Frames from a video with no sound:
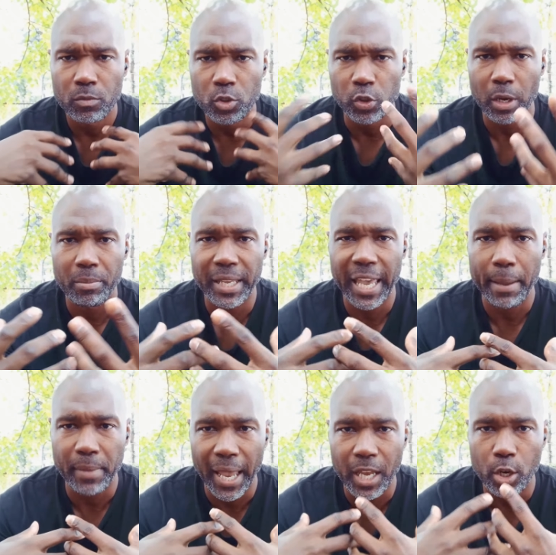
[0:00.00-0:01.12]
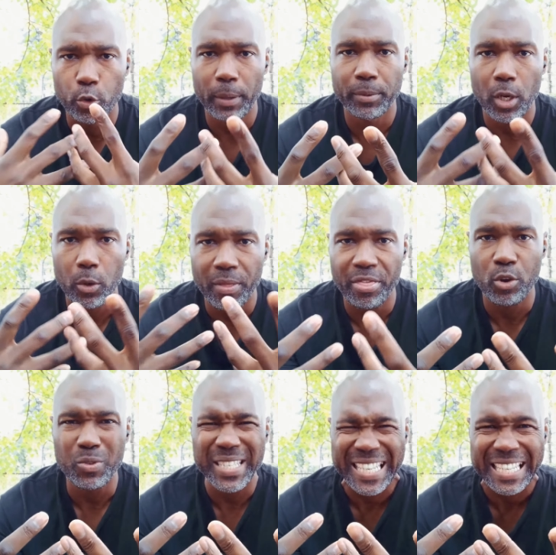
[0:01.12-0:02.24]
Trump became a crypto
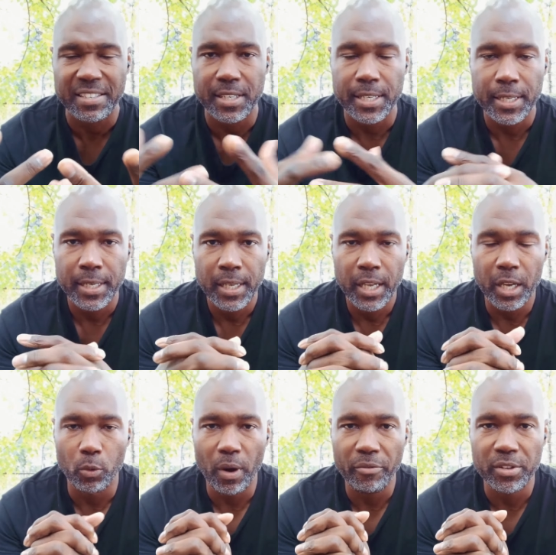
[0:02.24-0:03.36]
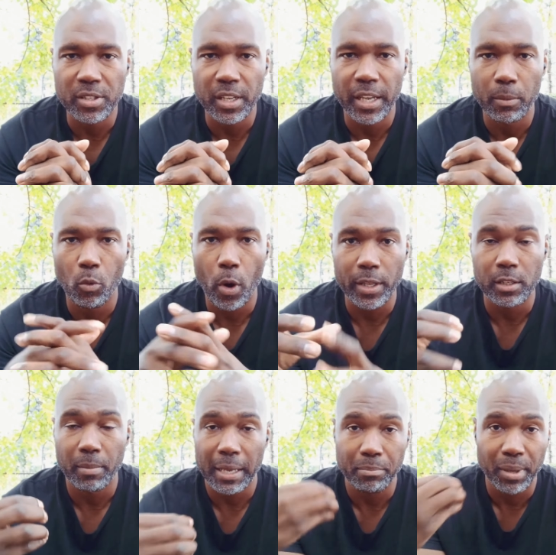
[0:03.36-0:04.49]
enthusiast in reference to him wanting to
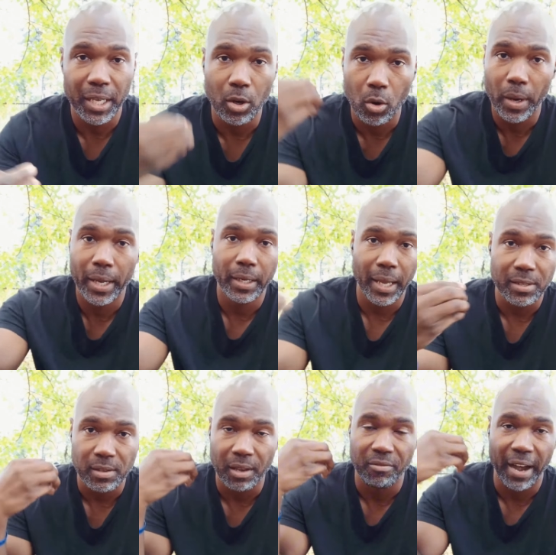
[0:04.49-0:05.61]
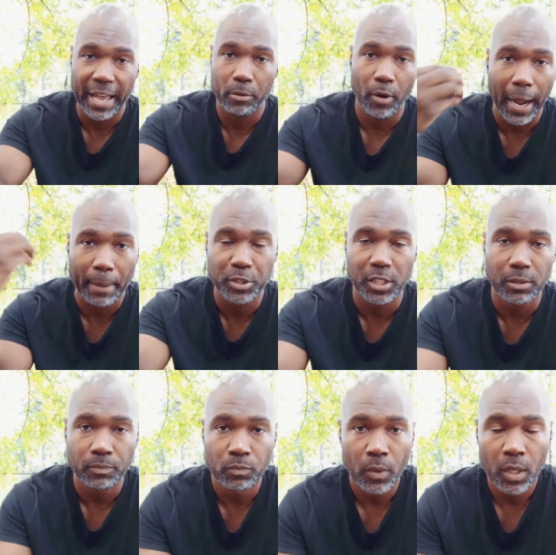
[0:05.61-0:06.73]
make Bitcoin a viable option
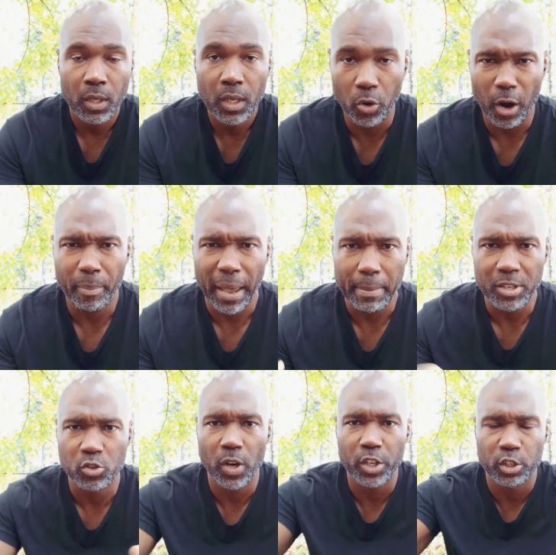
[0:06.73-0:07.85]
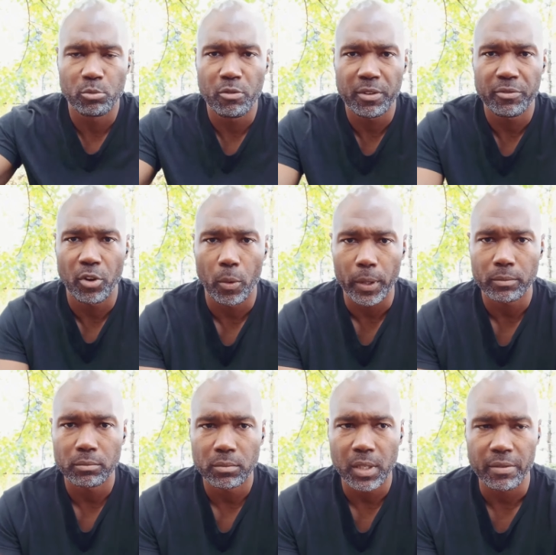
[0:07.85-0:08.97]
for our payment structure moving forward,
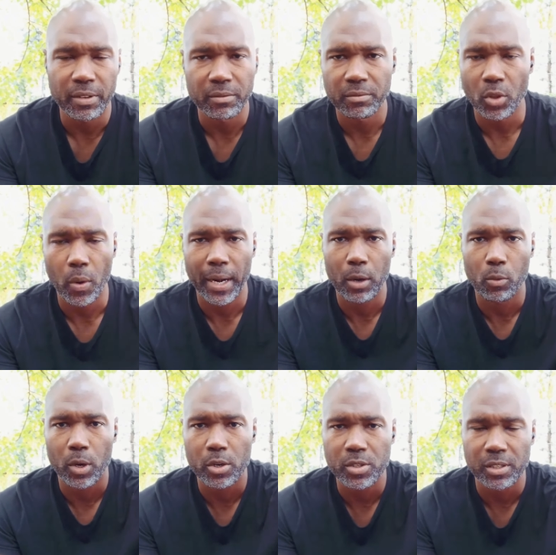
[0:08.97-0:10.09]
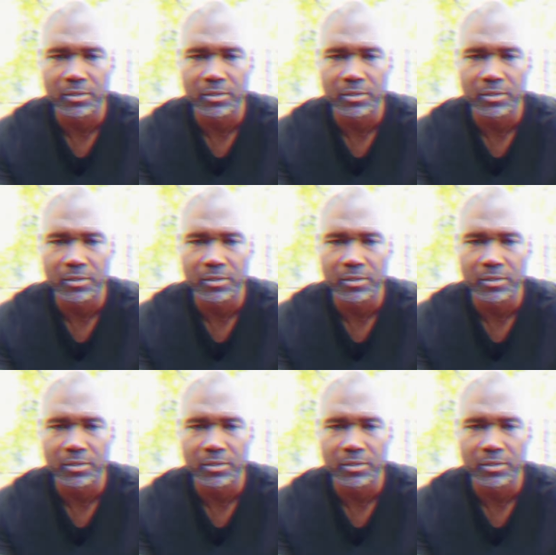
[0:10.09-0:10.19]
even throwing out words